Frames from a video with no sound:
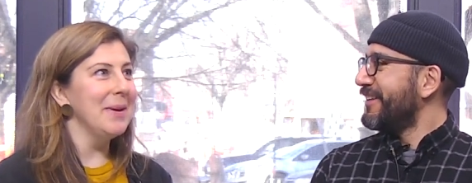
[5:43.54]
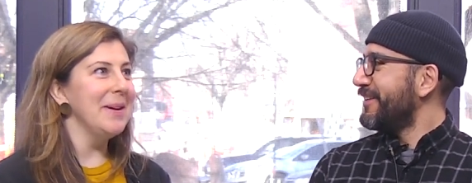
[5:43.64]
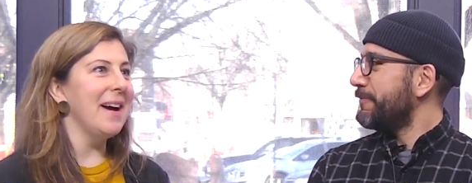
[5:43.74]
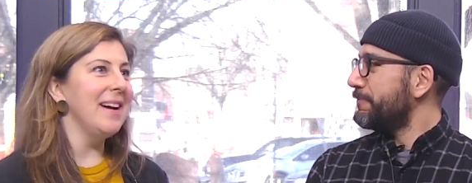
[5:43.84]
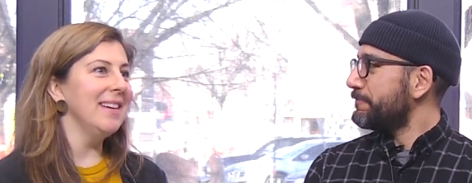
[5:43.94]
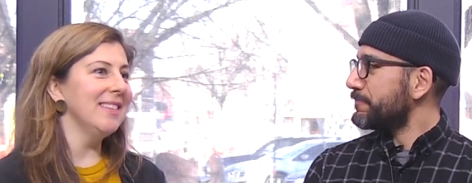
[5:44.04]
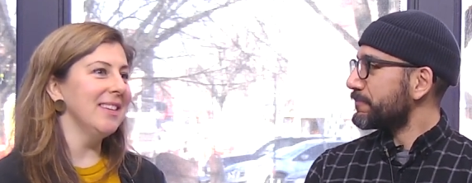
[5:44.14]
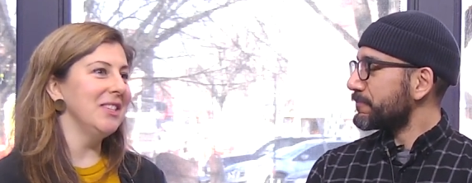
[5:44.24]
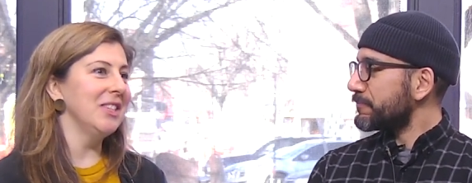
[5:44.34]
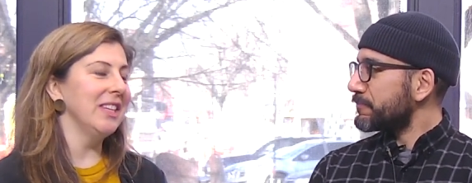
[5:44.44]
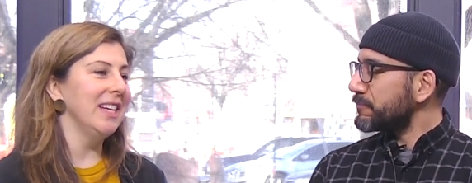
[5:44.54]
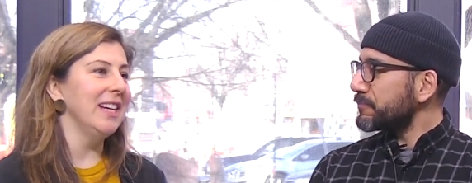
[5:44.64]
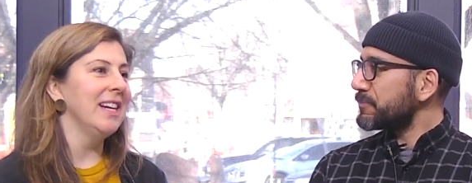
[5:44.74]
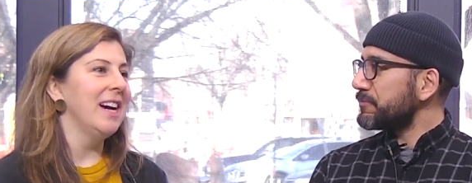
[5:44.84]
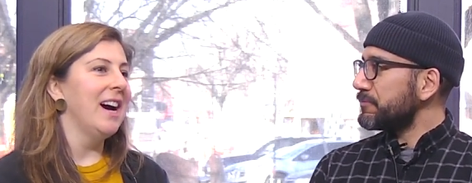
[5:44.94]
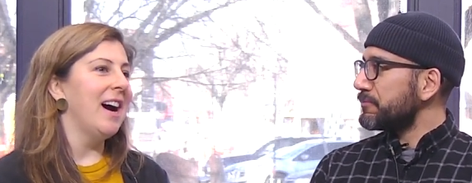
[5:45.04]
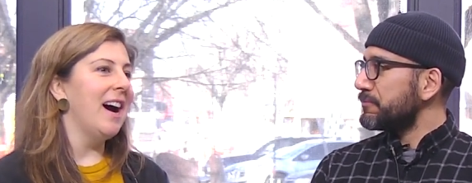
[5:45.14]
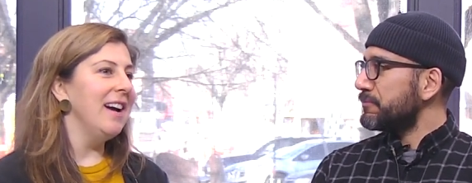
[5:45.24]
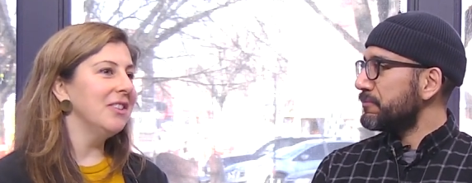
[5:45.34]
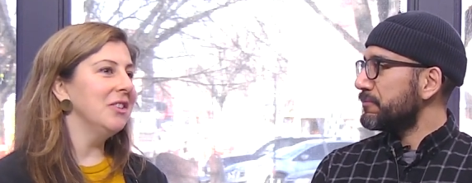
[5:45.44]
Speaker 1: but I essentially,
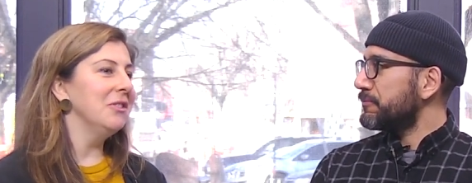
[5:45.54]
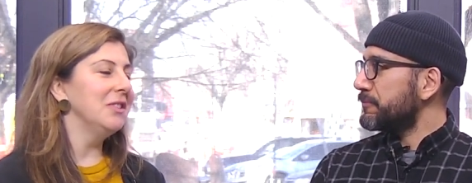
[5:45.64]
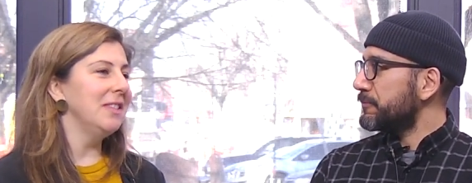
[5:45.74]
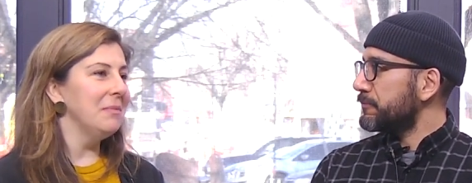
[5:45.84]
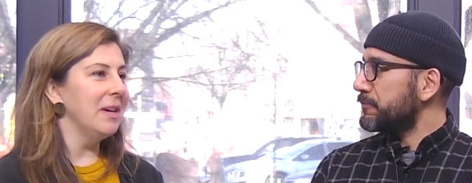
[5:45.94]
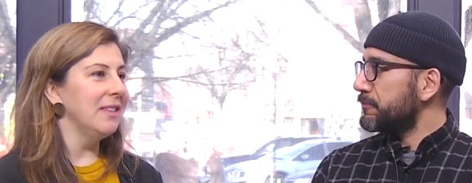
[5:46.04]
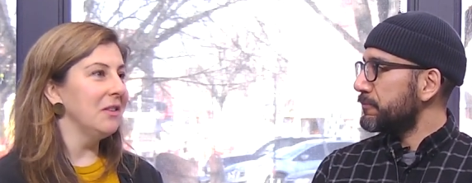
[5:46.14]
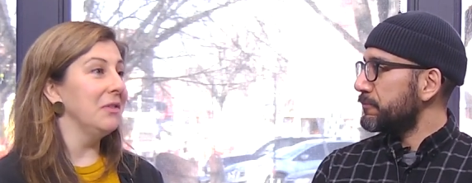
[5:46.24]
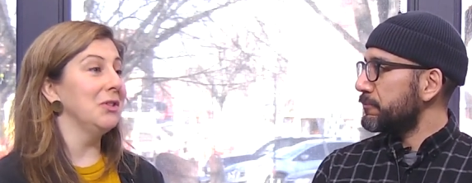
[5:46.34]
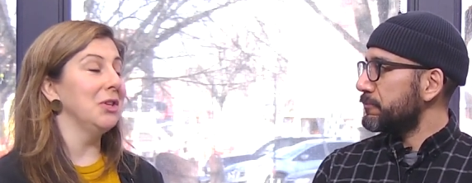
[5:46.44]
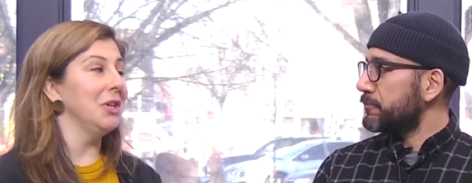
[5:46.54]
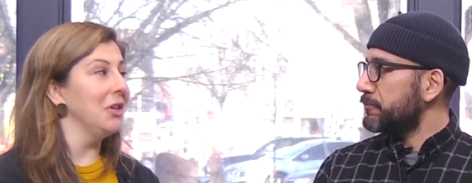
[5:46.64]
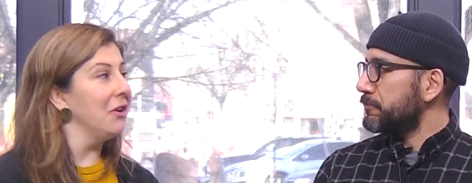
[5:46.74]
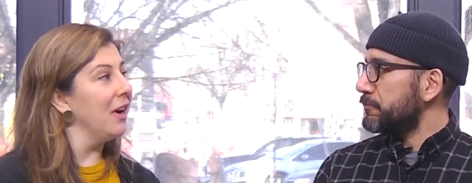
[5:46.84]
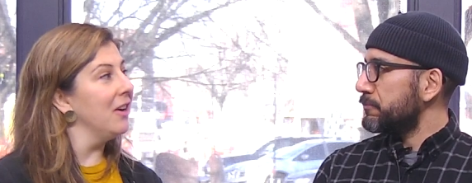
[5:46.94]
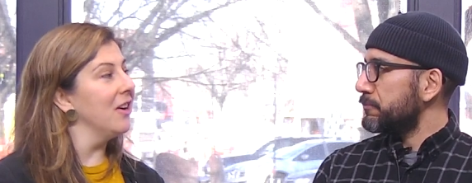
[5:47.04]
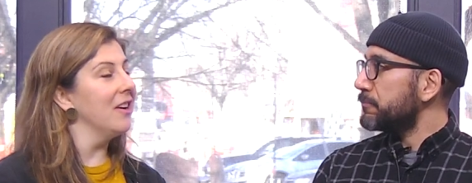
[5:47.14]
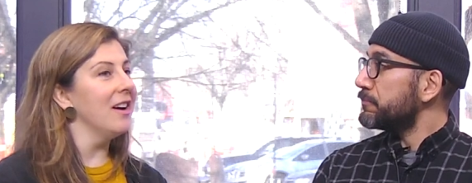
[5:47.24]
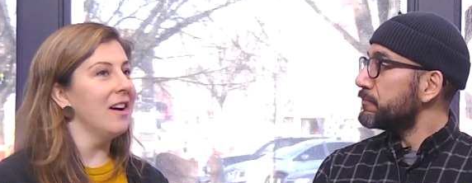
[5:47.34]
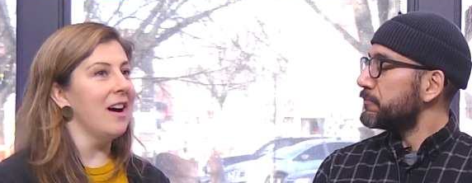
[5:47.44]
I actually don't see myself as the
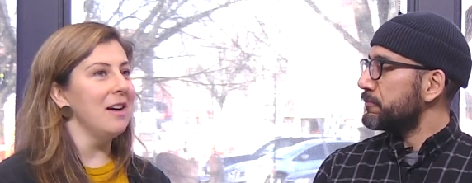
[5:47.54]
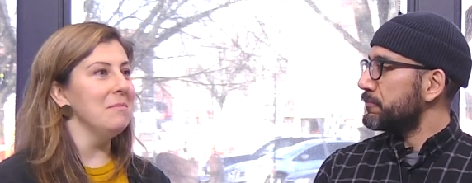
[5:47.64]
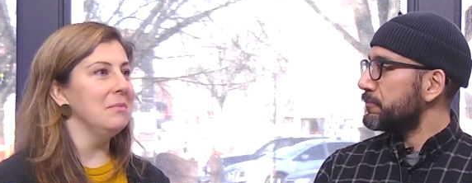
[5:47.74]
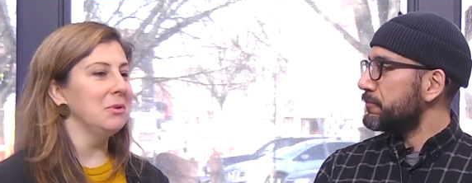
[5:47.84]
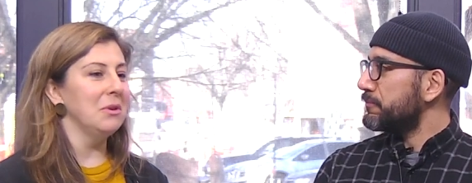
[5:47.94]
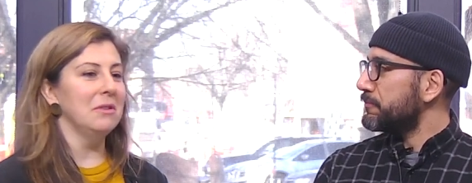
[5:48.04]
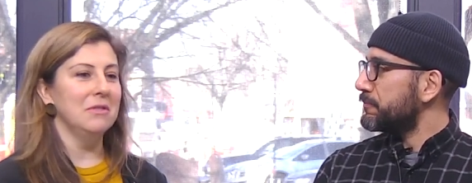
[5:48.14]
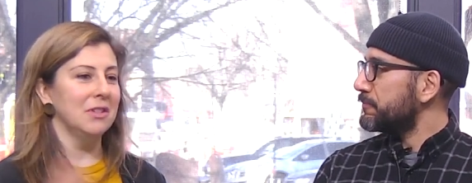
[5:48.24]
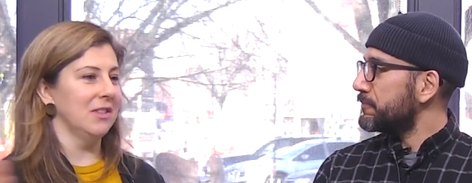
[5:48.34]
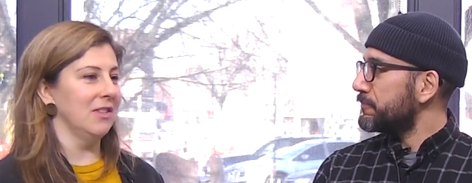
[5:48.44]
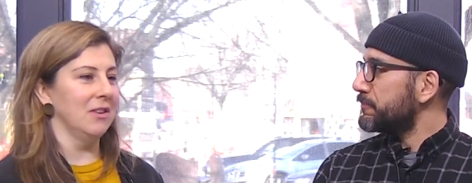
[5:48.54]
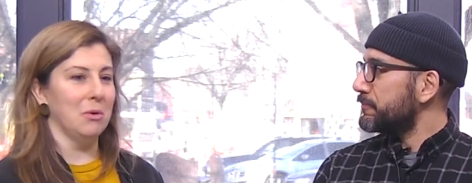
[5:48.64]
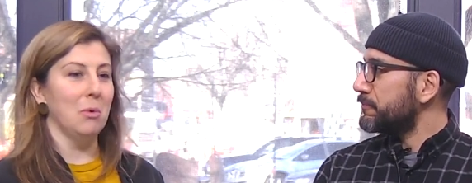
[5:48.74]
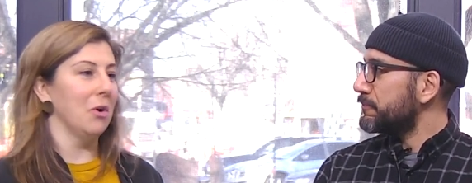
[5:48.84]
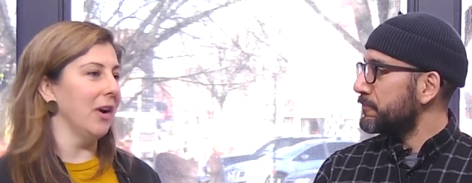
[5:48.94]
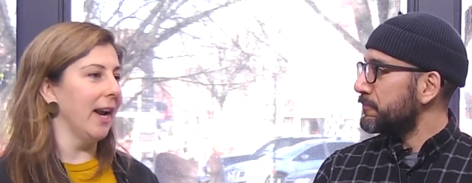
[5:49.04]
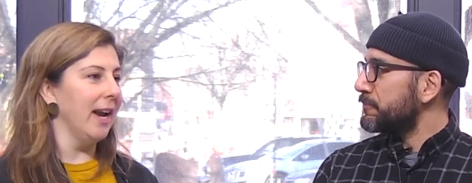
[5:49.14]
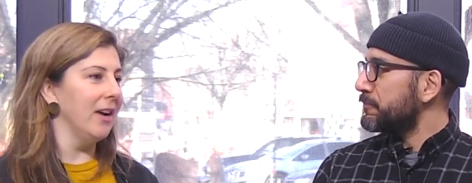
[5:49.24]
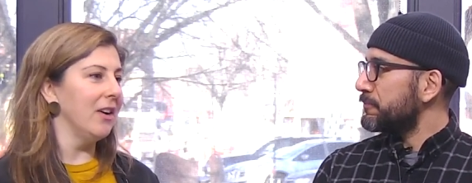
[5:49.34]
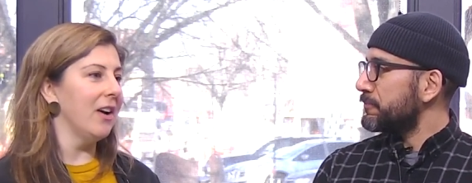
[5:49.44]
curator. I'm sort of just the
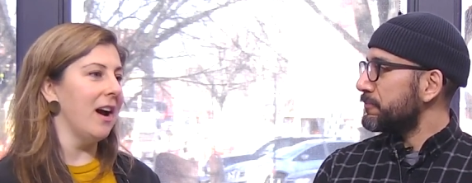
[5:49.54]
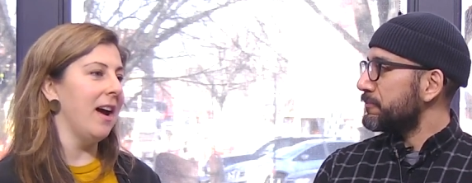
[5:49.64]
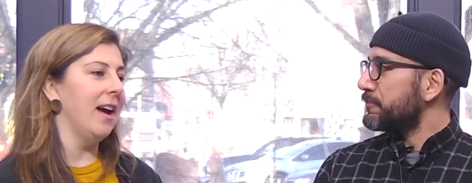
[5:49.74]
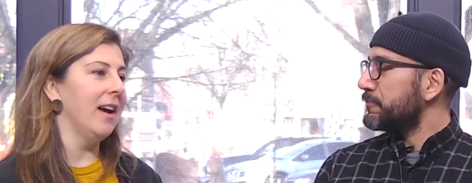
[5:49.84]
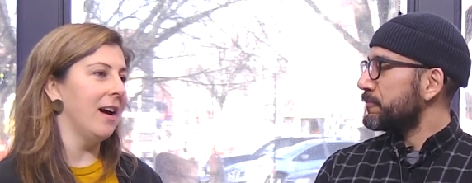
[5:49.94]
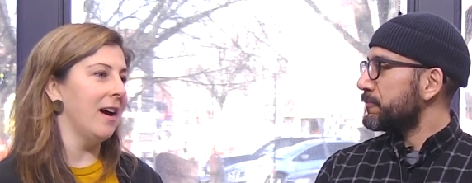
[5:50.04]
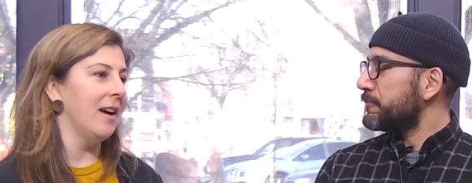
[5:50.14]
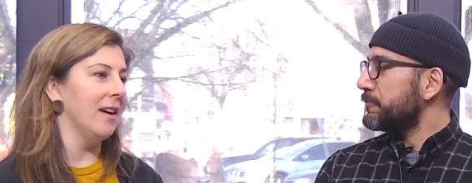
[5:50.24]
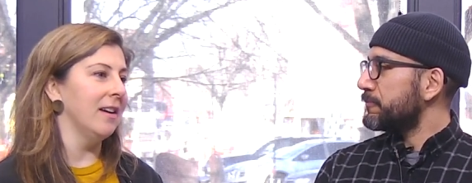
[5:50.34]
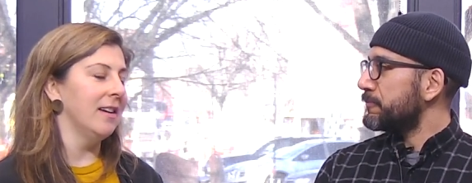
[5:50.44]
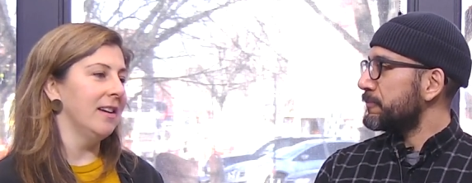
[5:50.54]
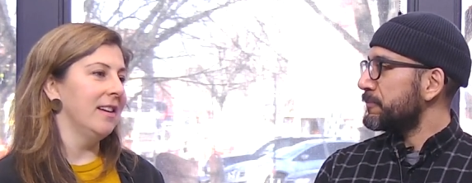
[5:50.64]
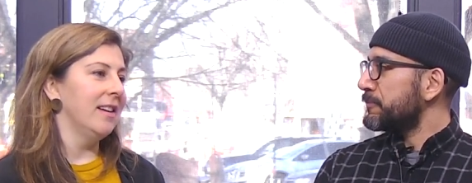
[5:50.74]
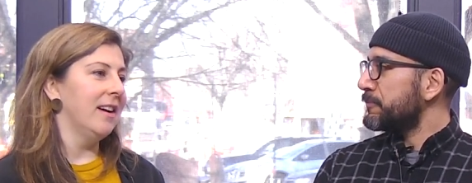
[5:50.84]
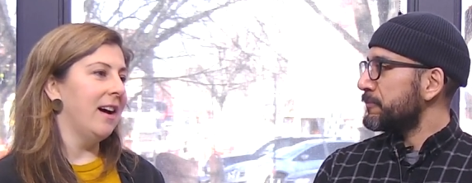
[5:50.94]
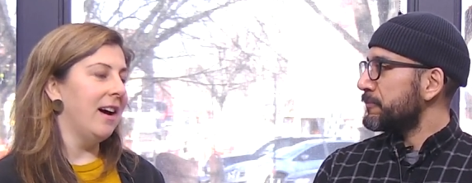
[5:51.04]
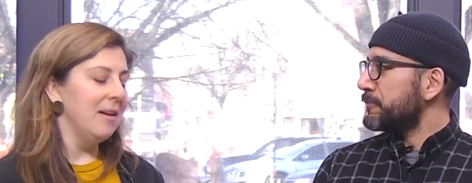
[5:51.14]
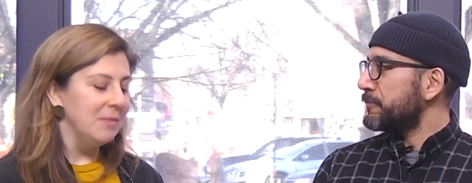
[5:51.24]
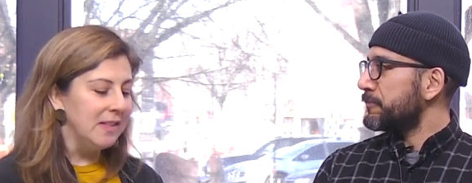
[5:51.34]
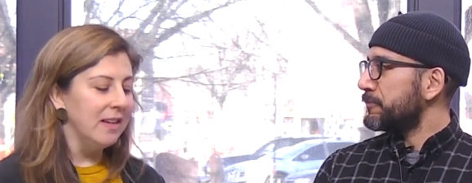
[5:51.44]
coordinator. I,
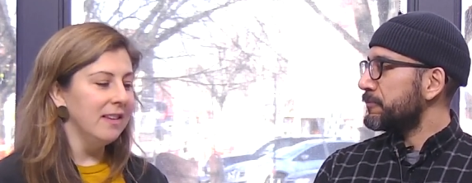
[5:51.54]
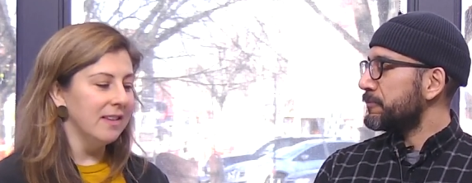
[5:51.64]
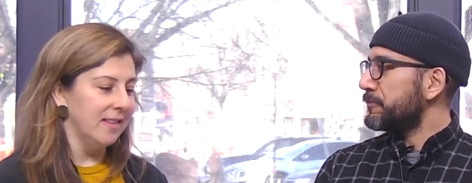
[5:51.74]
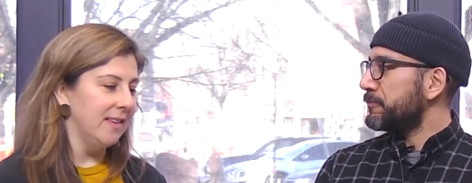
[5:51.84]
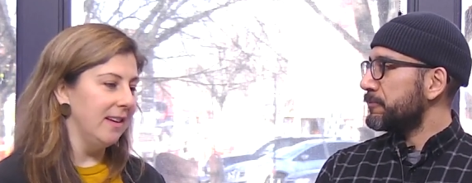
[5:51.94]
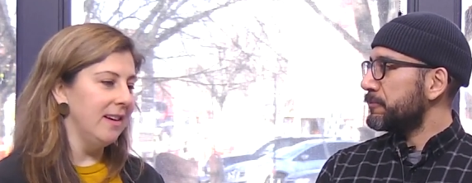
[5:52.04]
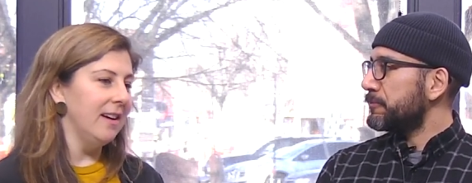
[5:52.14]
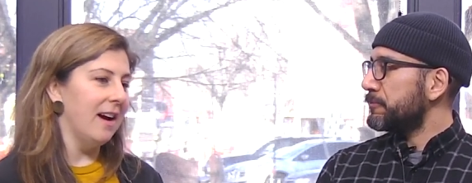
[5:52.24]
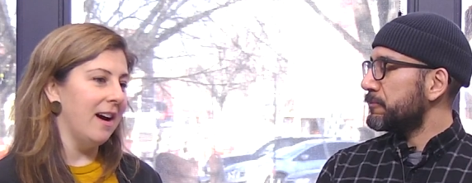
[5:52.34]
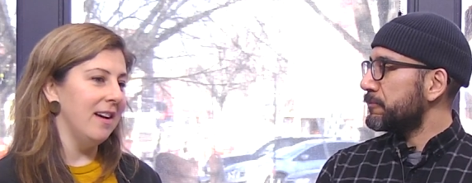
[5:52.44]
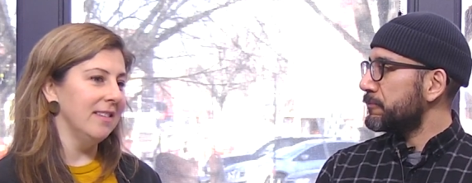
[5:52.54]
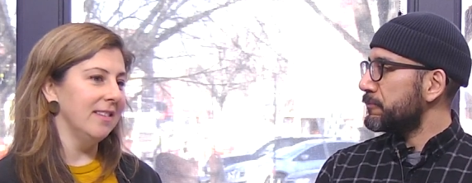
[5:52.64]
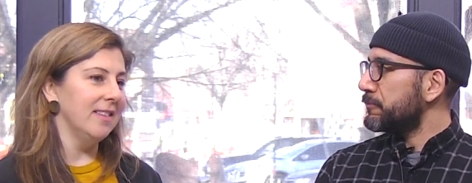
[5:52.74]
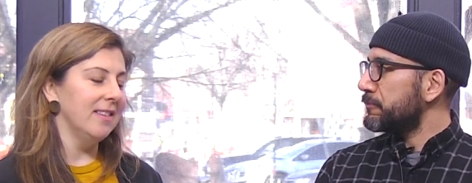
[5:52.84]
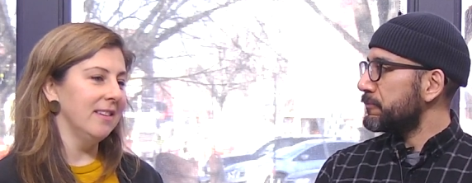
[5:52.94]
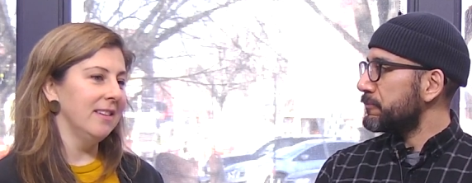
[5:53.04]
uh, I'm seeing the city as